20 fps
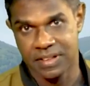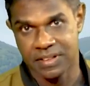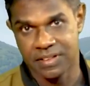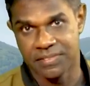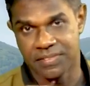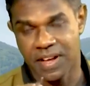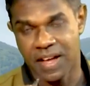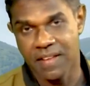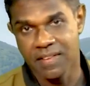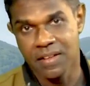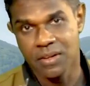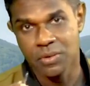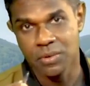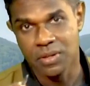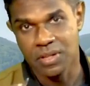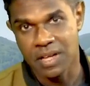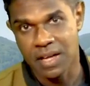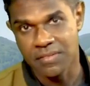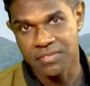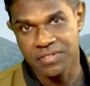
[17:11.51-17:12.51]
The father
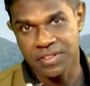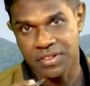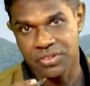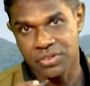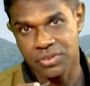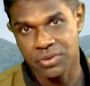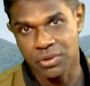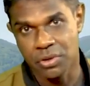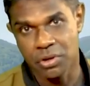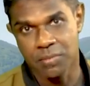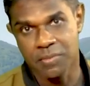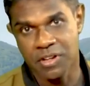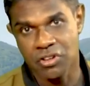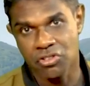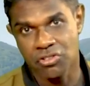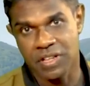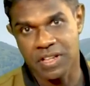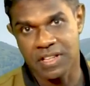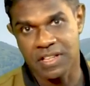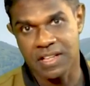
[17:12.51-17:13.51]
who loves us so
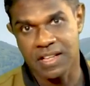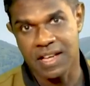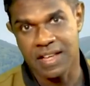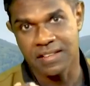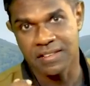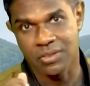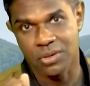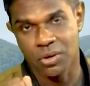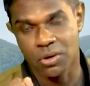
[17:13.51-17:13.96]
much that he has